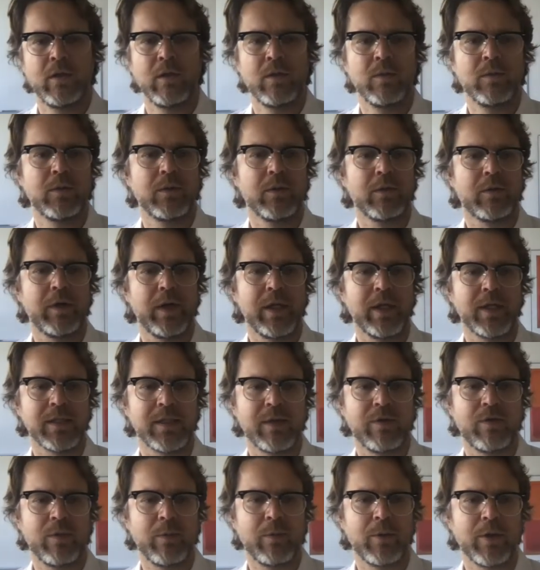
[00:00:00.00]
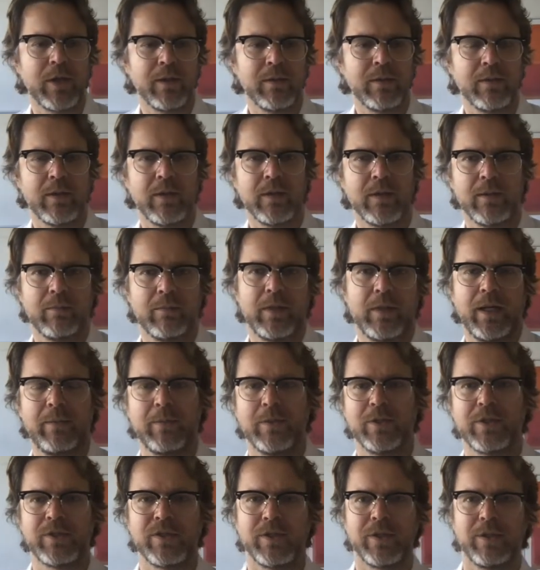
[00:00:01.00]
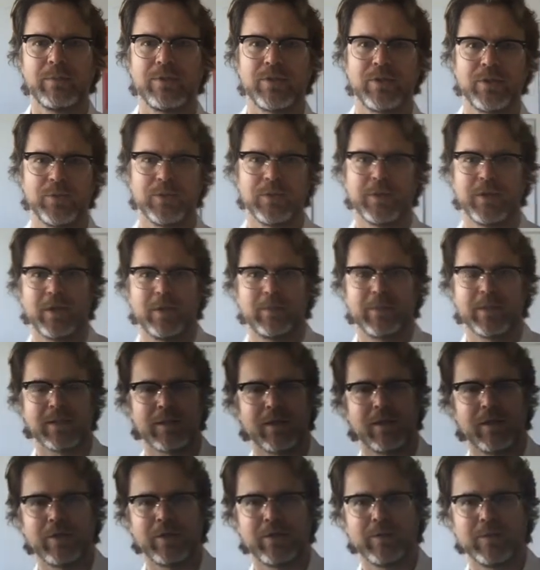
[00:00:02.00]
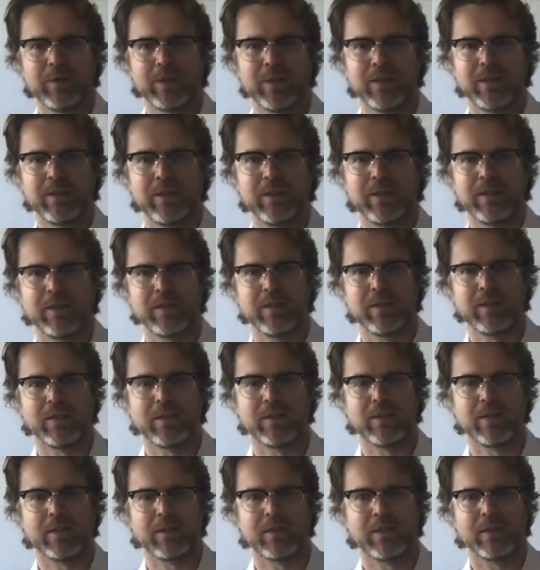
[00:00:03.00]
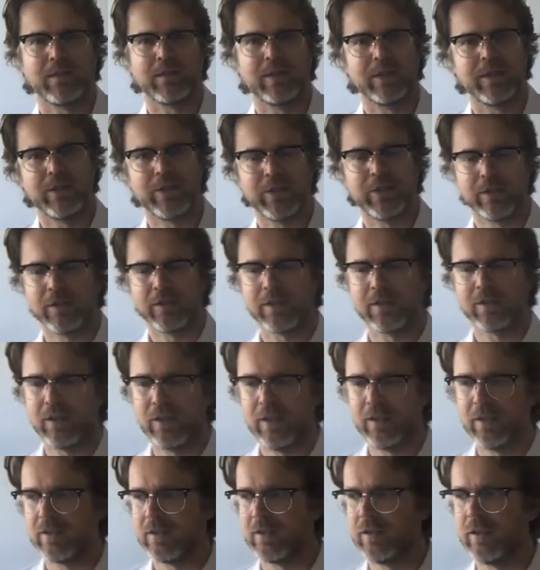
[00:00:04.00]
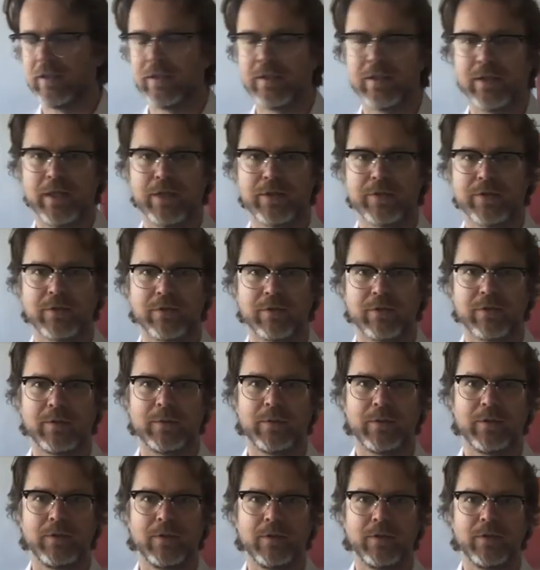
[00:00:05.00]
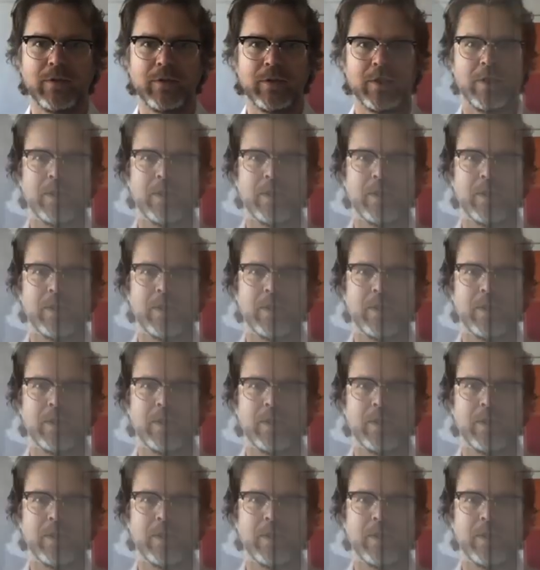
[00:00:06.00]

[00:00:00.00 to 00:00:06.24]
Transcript: Well, greetings everybody. My name is JStewart and I'm excited to be teaching this class in international criminal law.